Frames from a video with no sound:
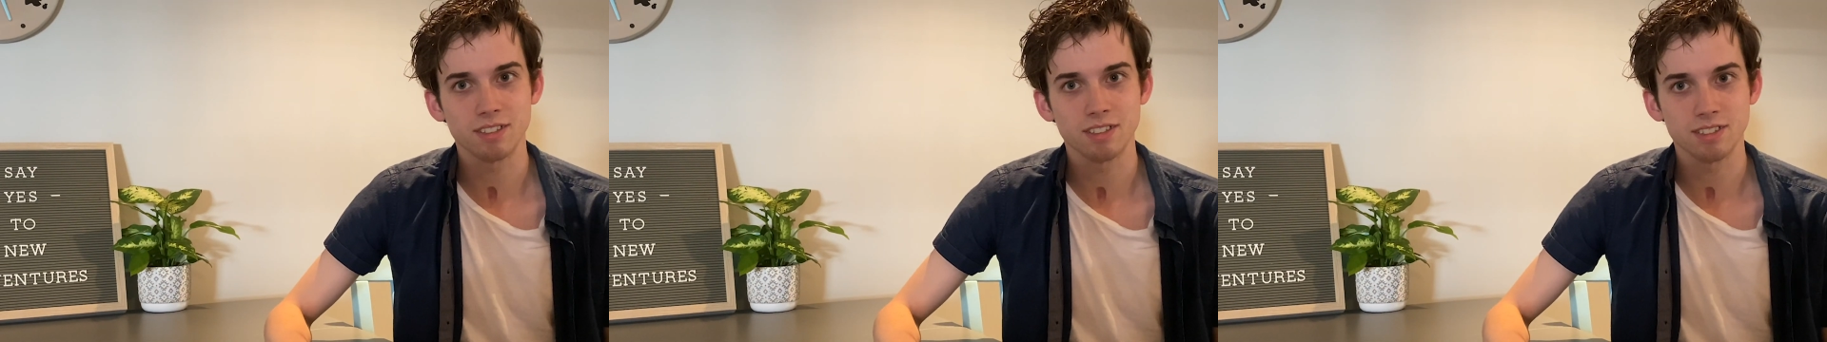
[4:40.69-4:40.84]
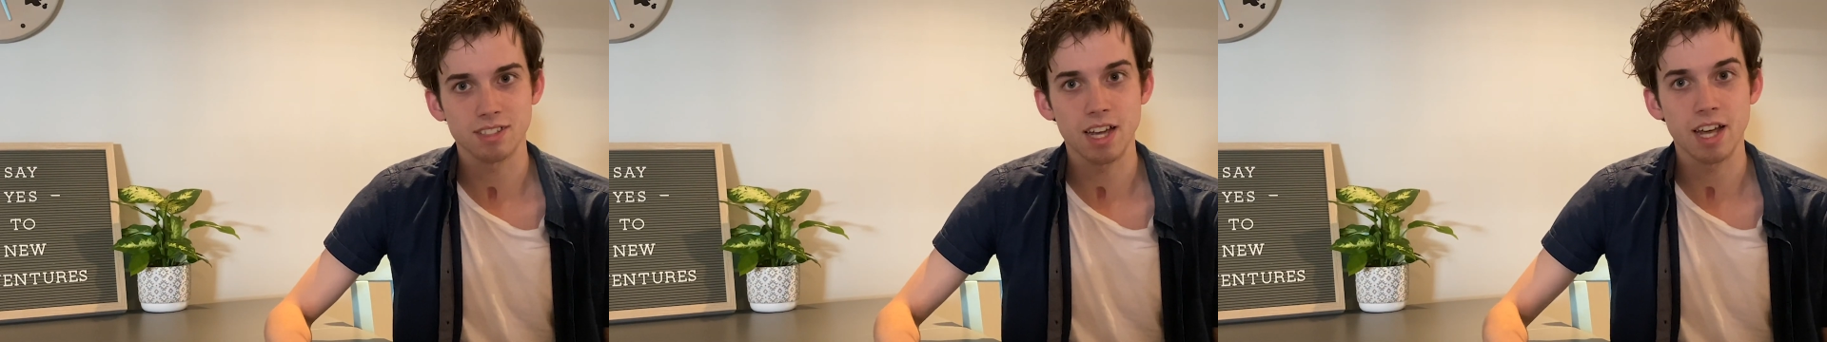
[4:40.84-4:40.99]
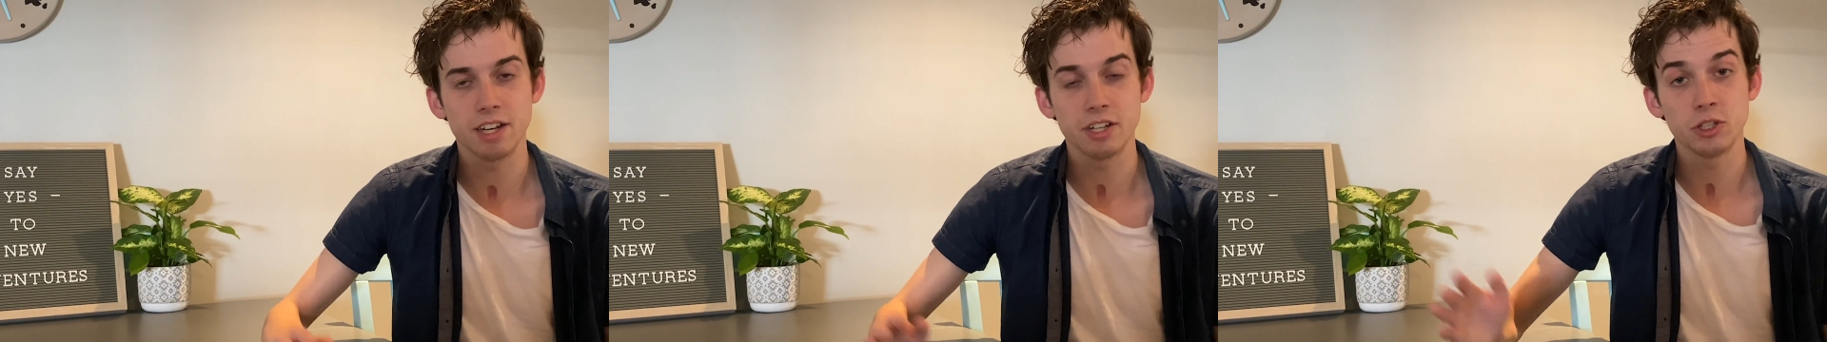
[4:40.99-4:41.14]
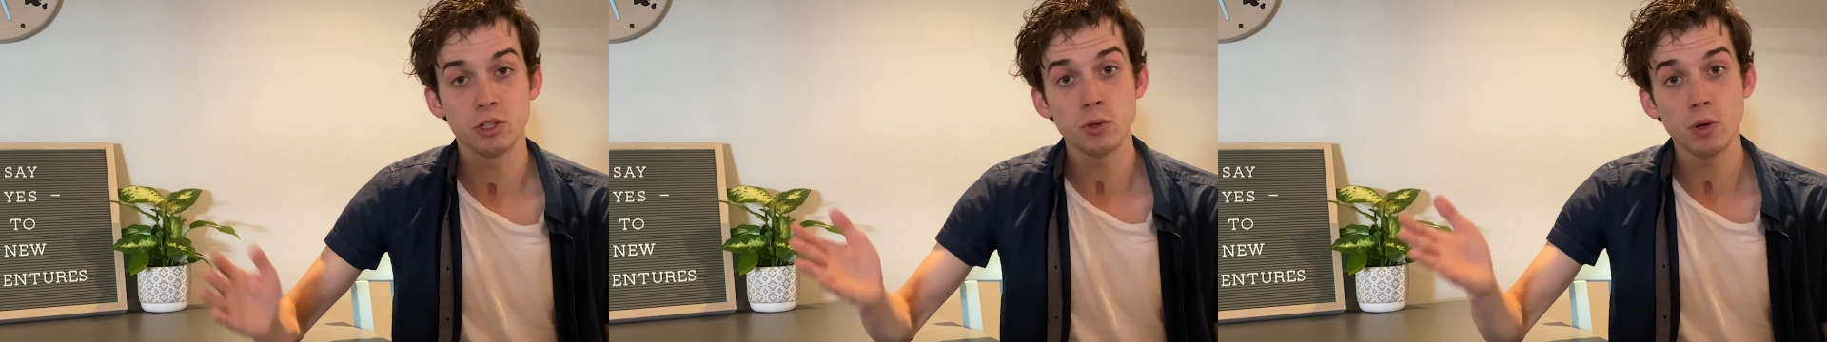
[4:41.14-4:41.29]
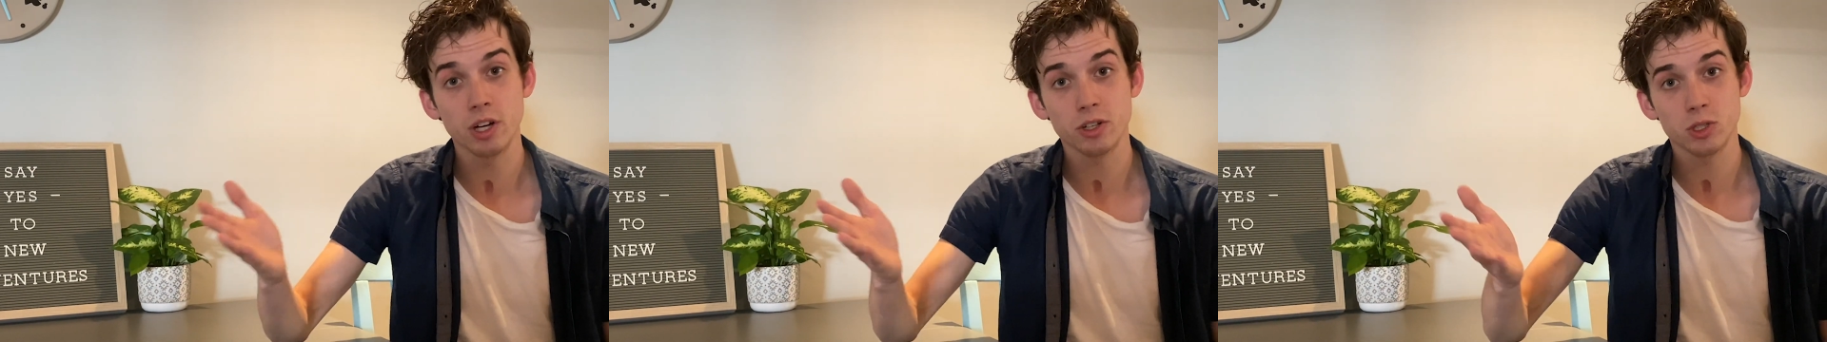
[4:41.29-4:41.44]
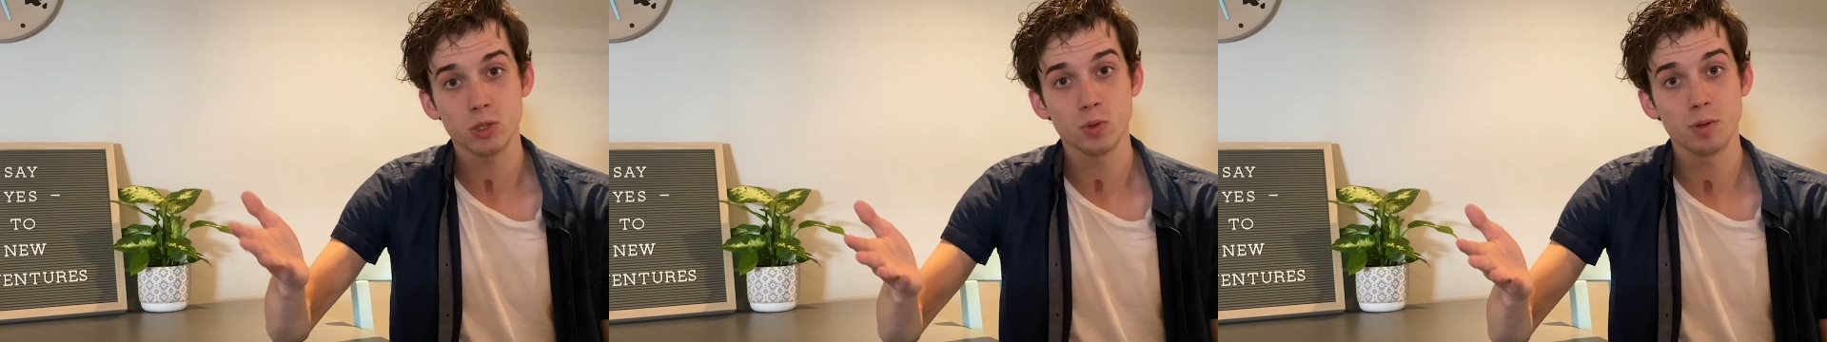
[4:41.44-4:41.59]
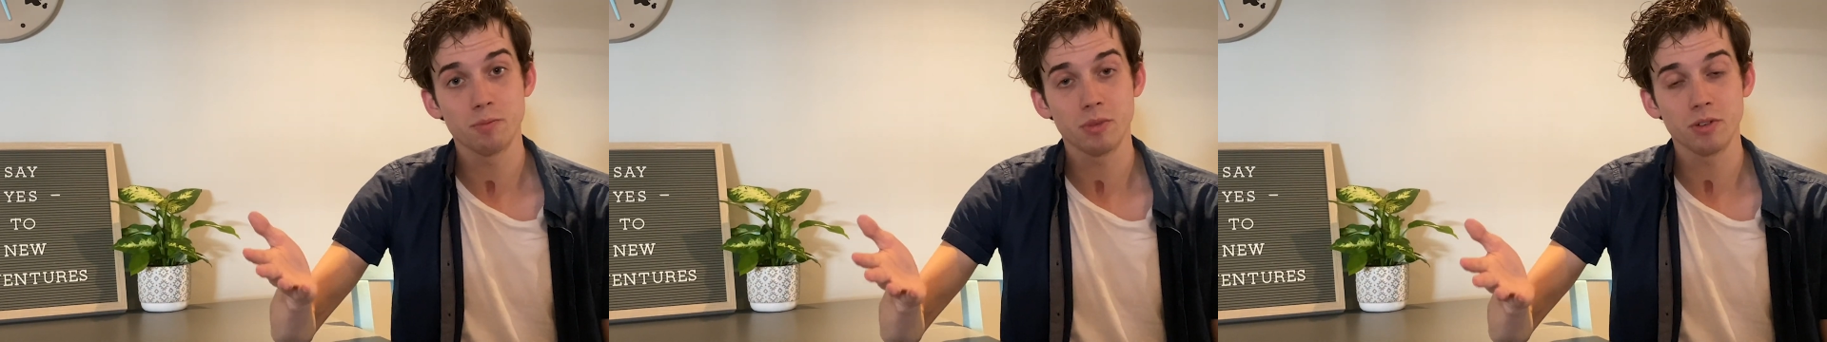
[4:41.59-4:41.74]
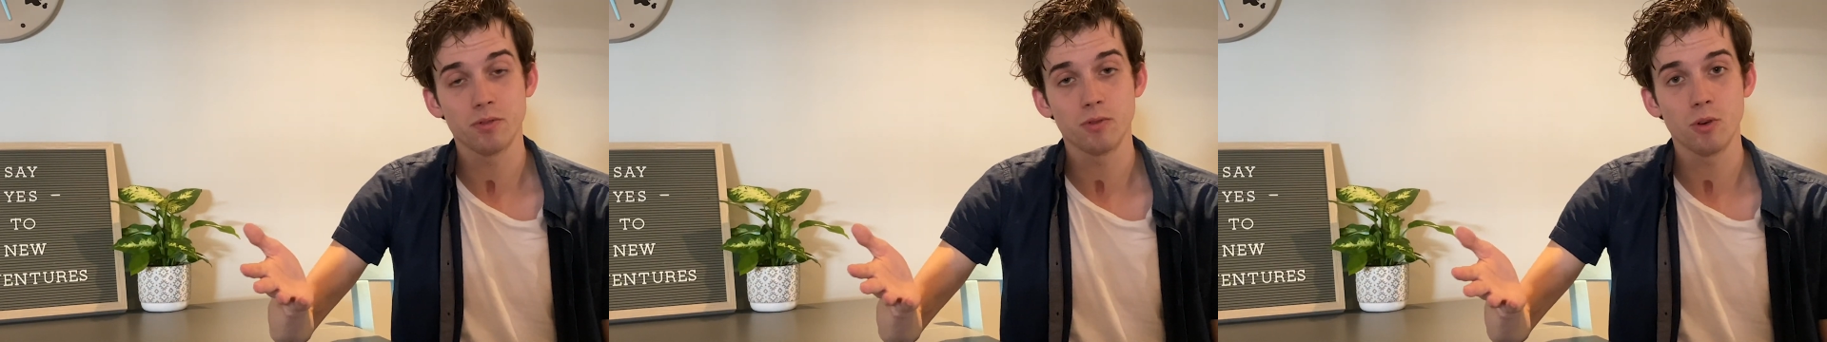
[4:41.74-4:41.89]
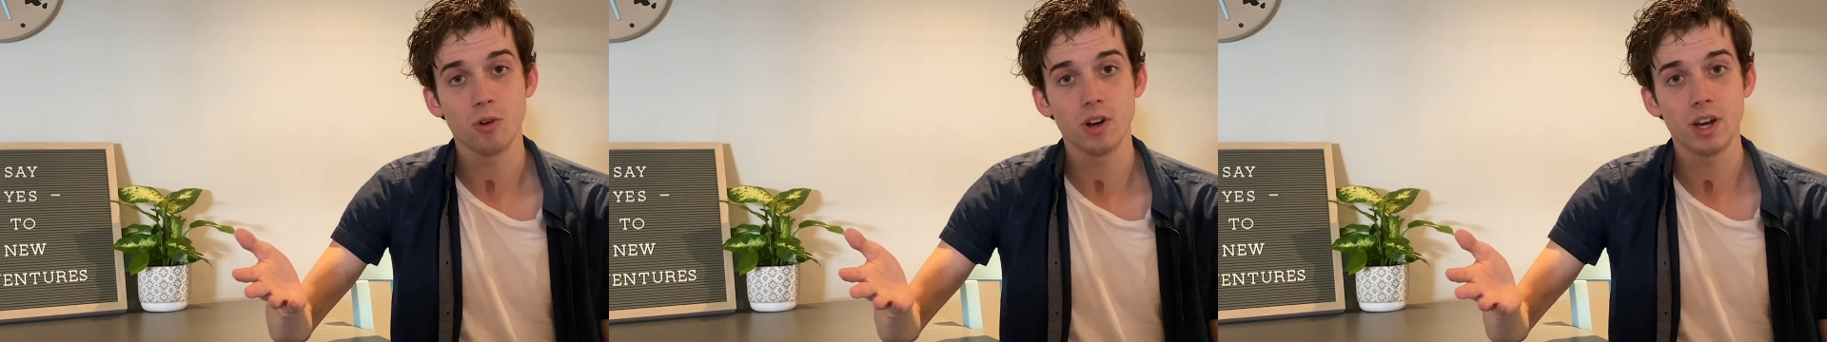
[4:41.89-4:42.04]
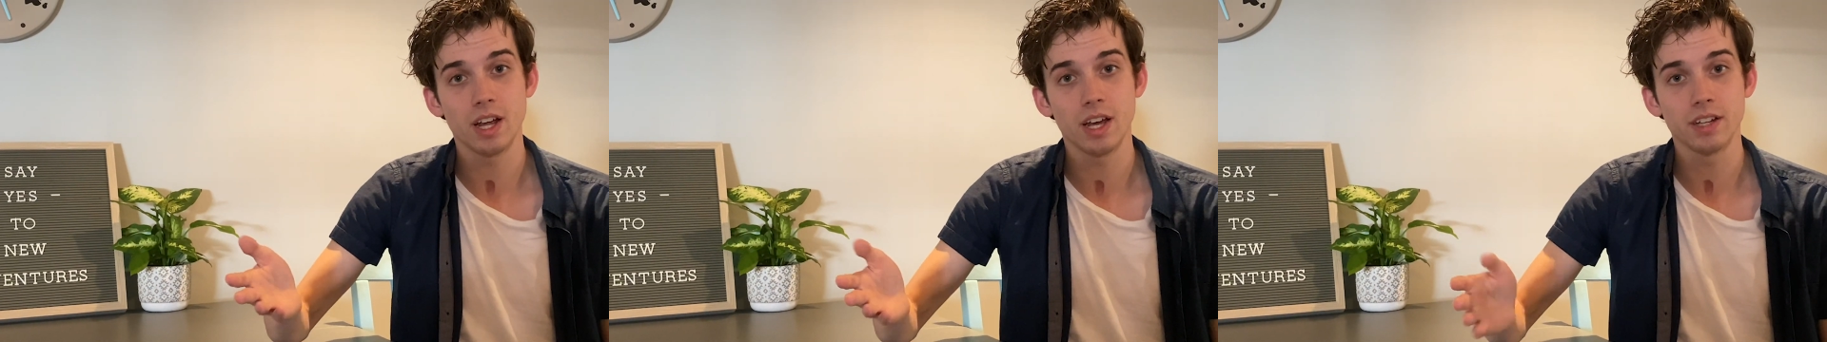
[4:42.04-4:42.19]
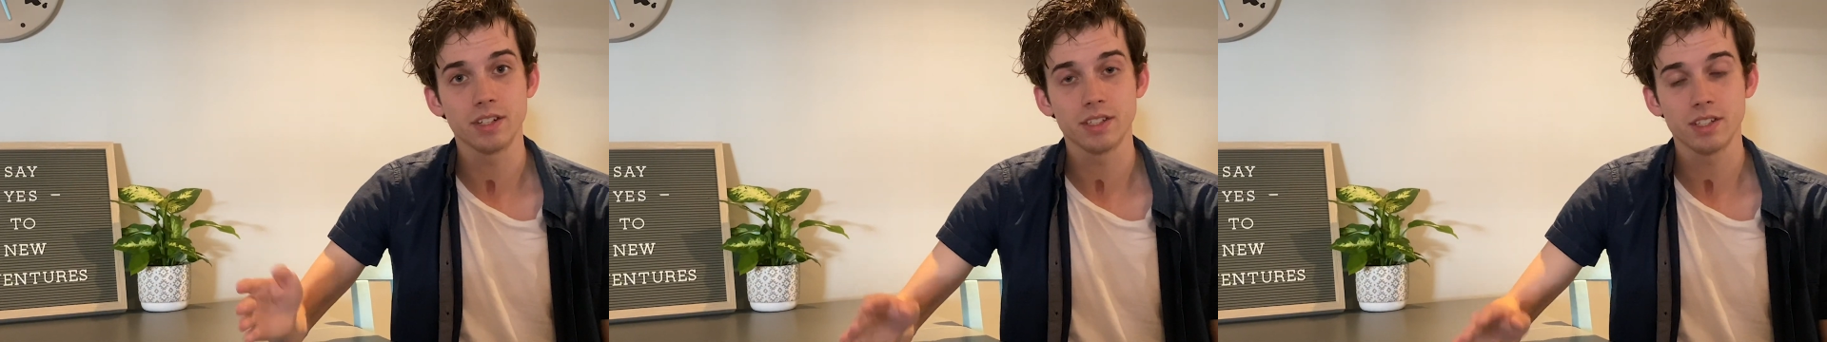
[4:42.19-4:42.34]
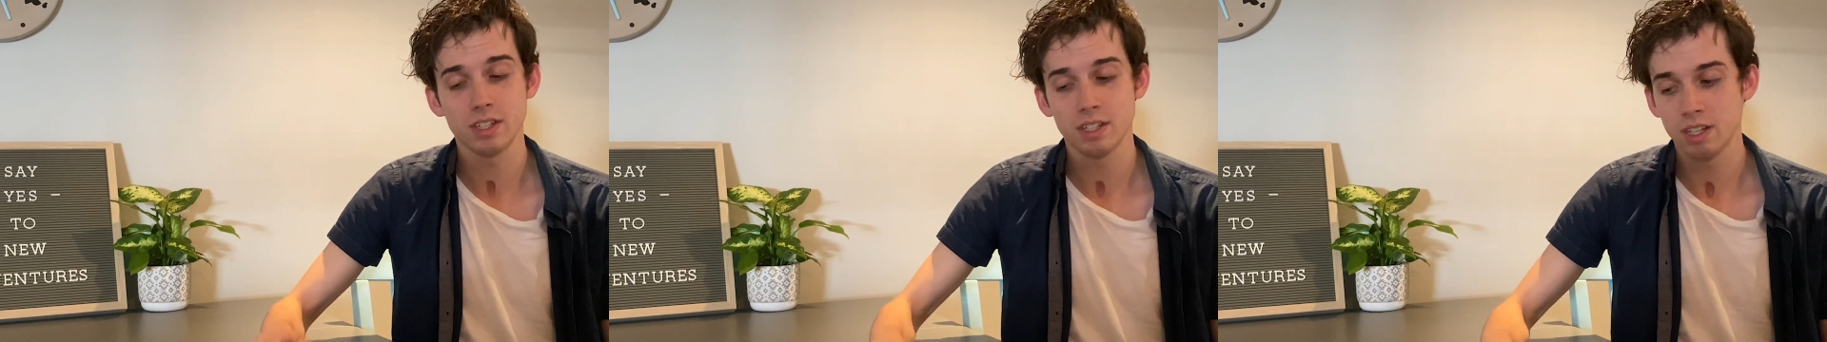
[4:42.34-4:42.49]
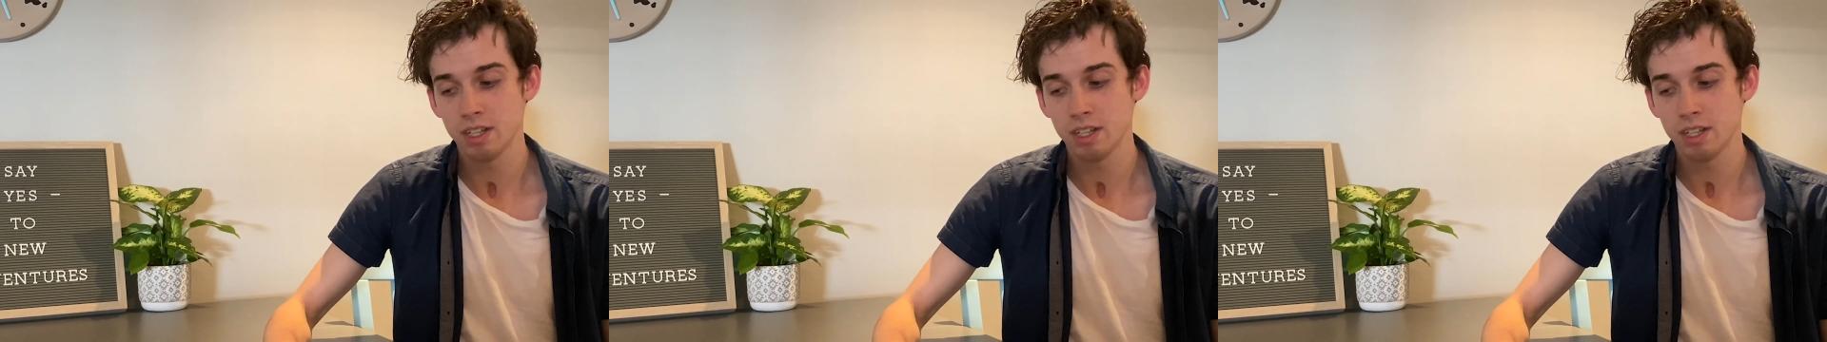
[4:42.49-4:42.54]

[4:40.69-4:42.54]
So I knew how to swim beforehand.